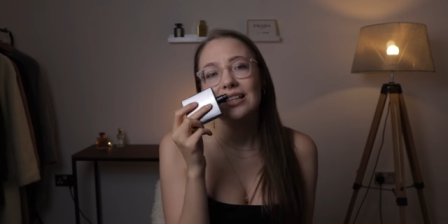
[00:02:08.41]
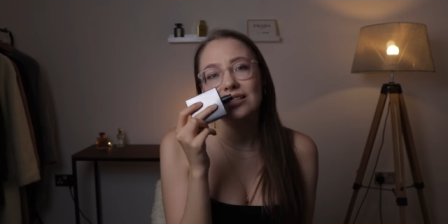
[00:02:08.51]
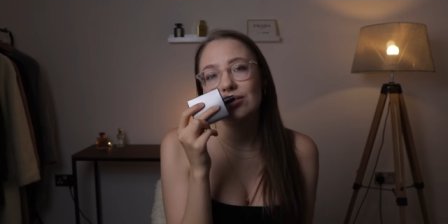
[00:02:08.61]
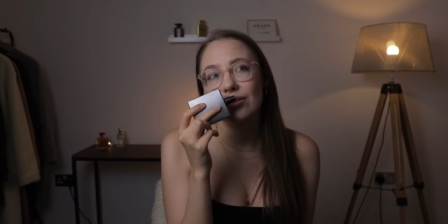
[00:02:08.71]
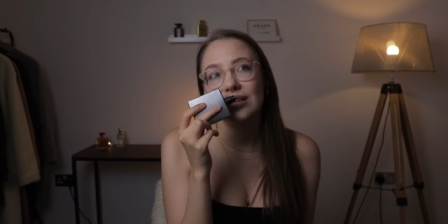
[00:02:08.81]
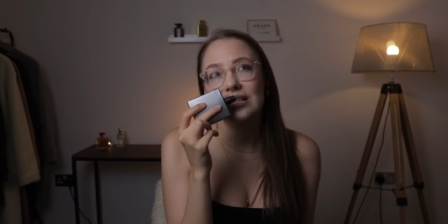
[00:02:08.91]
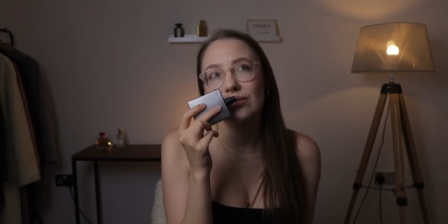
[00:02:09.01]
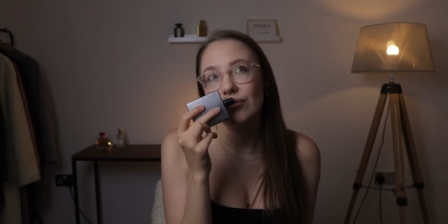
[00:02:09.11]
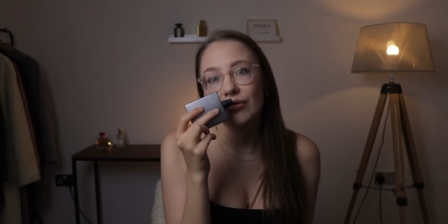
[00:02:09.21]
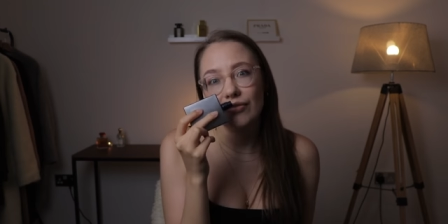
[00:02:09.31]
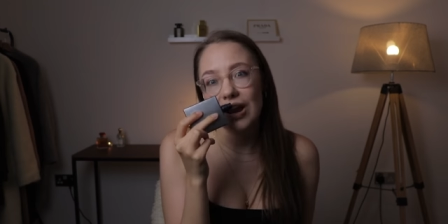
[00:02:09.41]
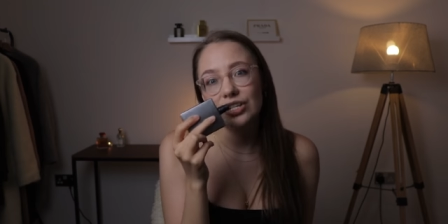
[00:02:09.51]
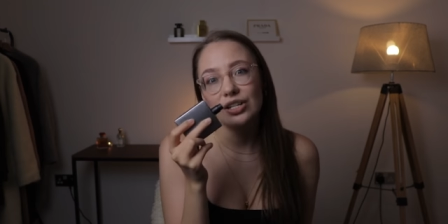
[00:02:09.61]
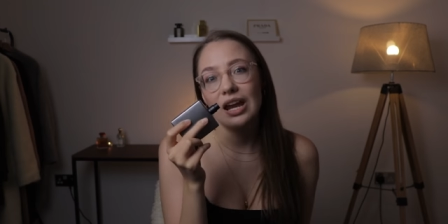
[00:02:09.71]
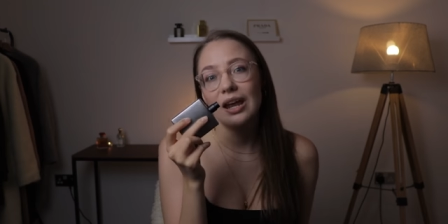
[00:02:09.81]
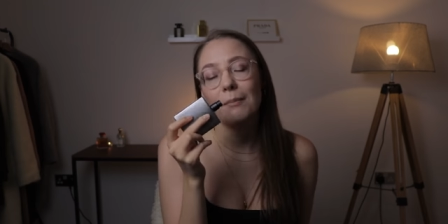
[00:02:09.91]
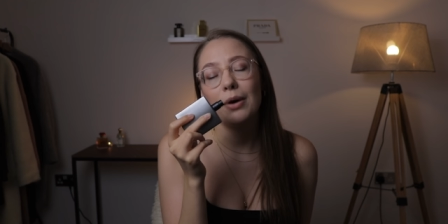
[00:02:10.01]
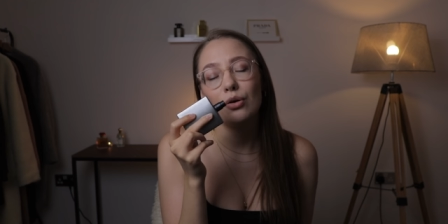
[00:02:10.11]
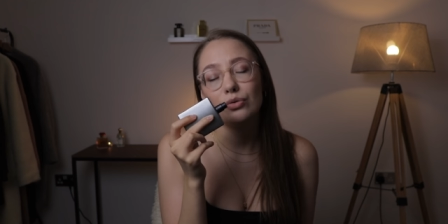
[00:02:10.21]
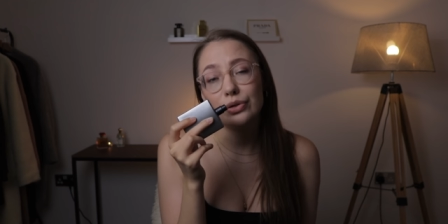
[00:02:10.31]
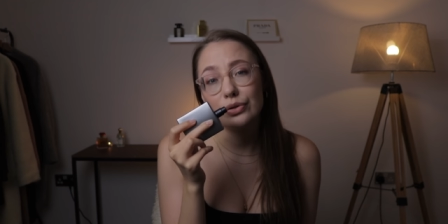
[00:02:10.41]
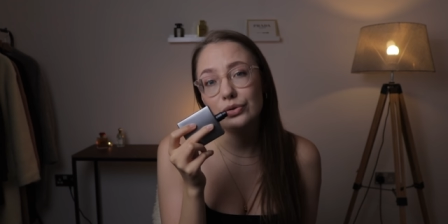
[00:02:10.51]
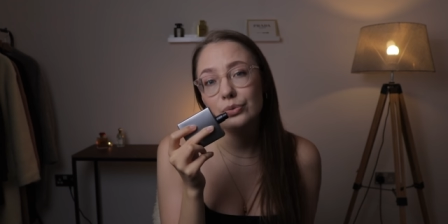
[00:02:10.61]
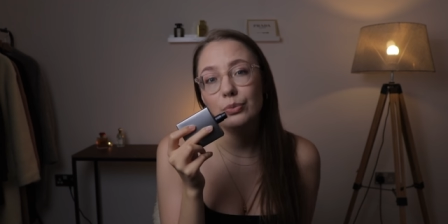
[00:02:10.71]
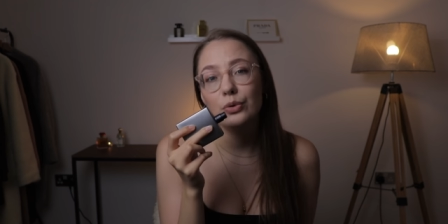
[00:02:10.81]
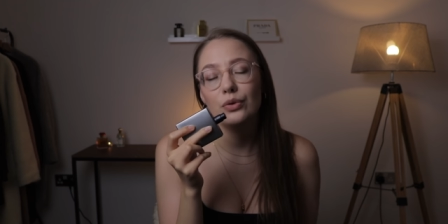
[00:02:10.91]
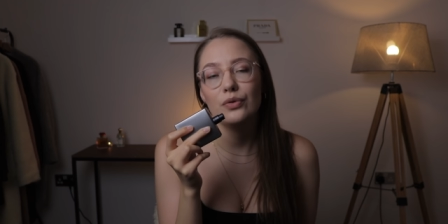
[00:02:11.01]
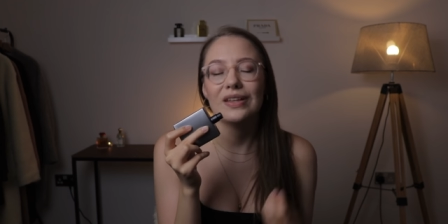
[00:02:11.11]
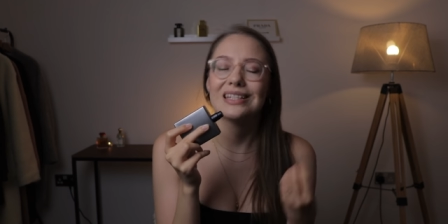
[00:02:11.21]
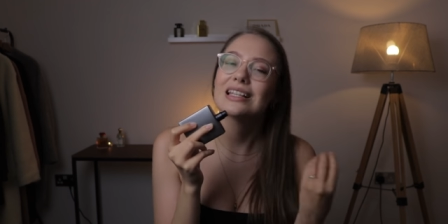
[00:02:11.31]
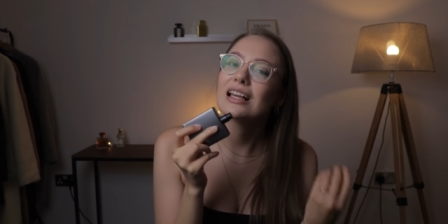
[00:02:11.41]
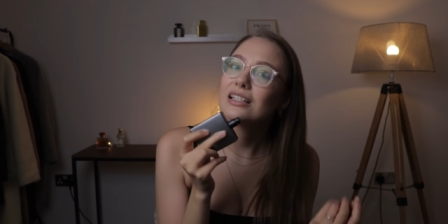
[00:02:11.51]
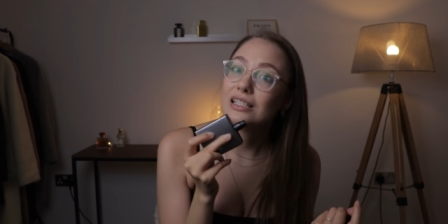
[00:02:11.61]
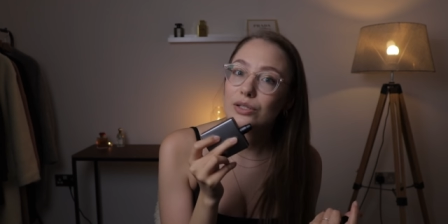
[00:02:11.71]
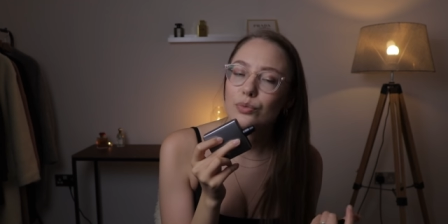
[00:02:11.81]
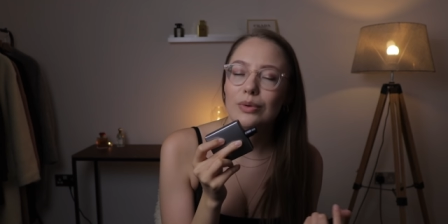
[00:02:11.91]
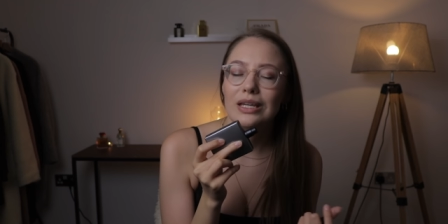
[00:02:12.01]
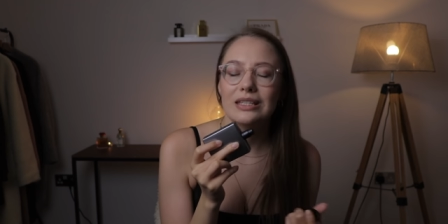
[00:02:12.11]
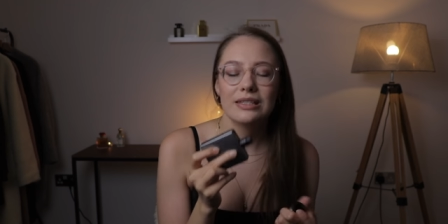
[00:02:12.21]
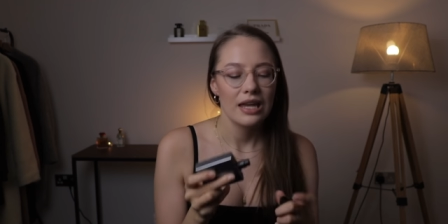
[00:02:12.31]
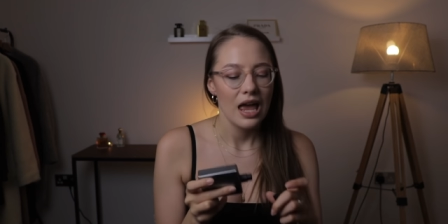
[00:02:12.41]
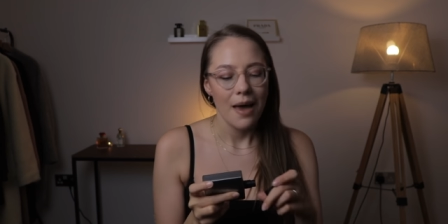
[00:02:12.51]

So this is refreshing, but also smooth and slightly sweet,